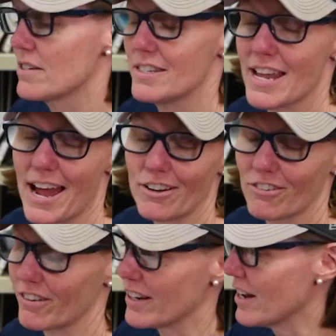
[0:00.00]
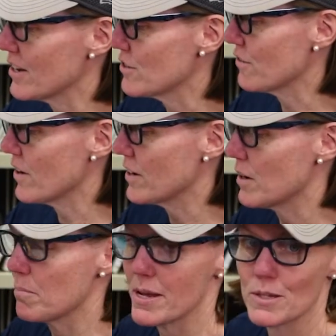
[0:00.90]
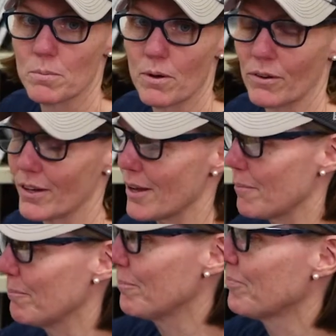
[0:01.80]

Zachary has fun at a baseball game.